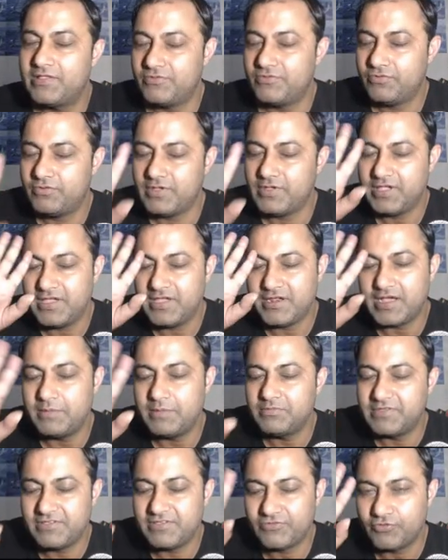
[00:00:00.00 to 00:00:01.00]
So here I'm
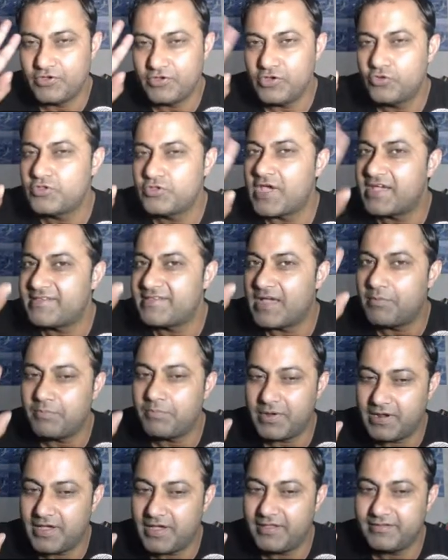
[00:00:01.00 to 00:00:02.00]
just showing you the example
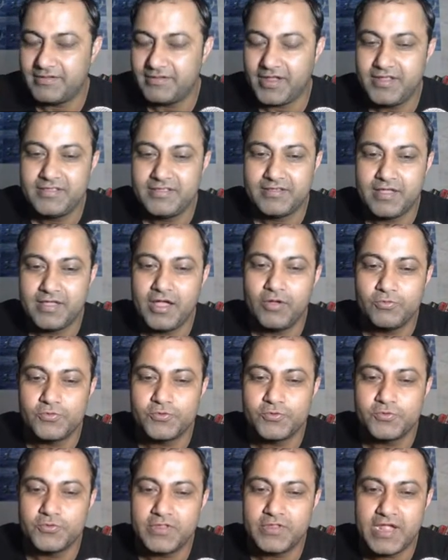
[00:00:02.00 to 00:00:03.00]
guys, right, how to
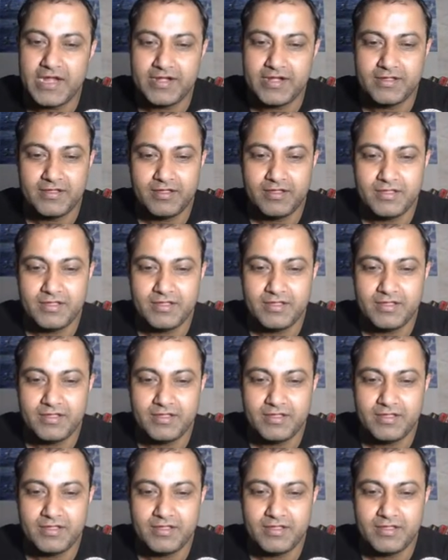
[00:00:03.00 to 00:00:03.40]
do that.